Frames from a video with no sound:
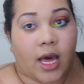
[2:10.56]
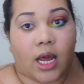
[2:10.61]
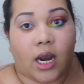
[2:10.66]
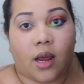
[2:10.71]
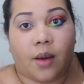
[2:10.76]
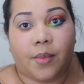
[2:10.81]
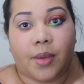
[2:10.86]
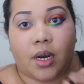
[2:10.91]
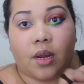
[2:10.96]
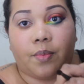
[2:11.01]
and
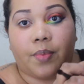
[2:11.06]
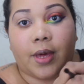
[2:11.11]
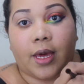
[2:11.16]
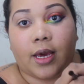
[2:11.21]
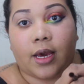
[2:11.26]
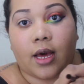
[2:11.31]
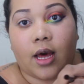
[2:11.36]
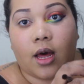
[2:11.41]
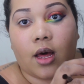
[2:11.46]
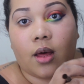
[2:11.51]
I'm gonna
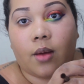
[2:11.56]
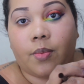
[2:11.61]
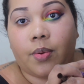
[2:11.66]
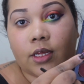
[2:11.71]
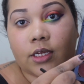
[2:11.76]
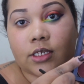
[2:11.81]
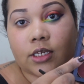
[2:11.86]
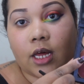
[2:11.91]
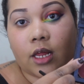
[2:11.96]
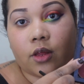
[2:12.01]
pick up
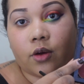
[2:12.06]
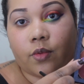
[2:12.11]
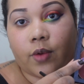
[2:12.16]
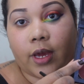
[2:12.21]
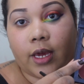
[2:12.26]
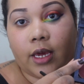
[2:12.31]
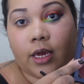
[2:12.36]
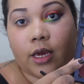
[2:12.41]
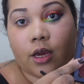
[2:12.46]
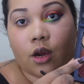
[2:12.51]
this color
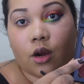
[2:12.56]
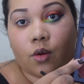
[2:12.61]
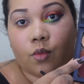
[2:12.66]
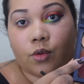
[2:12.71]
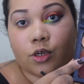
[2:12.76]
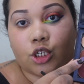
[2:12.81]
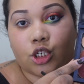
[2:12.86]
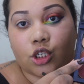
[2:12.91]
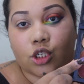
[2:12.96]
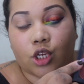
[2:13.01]
right here,
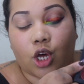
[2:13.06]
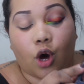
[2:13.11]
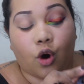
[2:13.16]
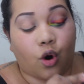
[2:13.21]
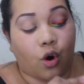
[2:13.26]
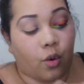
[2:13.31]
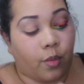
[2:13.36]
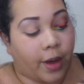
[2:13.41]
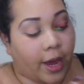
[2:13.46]
which is Cocoa